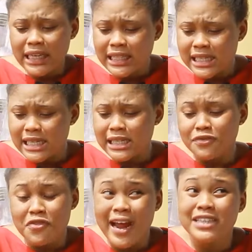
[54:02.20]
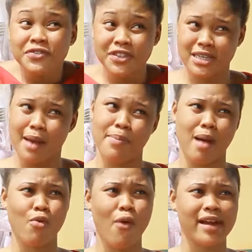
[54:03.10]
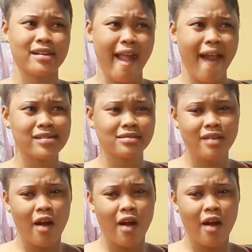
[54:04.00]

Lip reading: eating fresh fish and palm wine, eh?